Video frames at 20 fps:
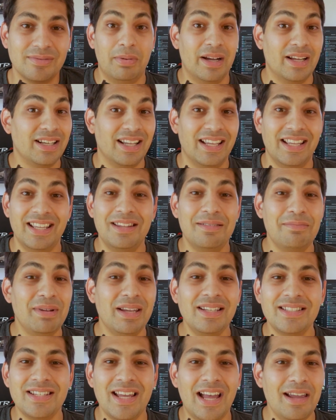But in the
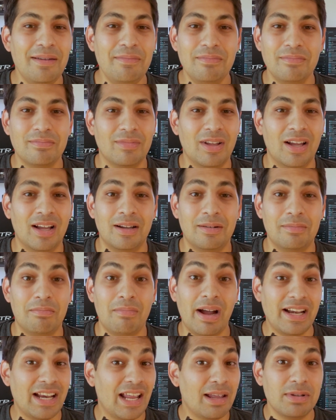meantime,
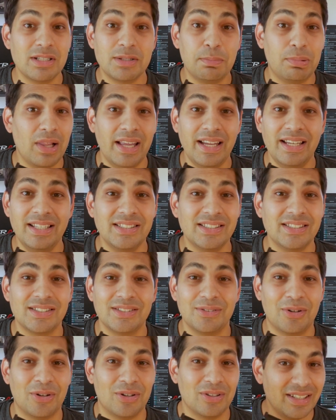my name is
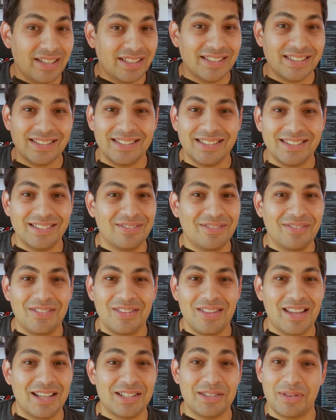Blaze, or at least
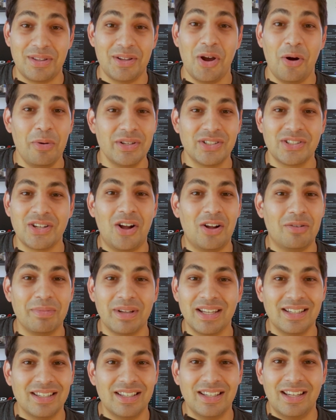that's what they always call
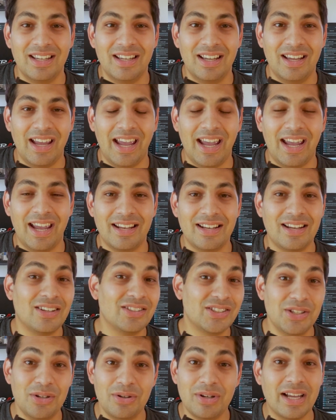me, and I'll
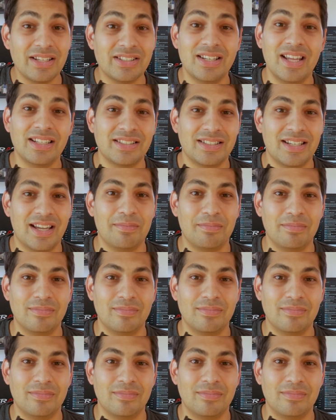see you guys next time.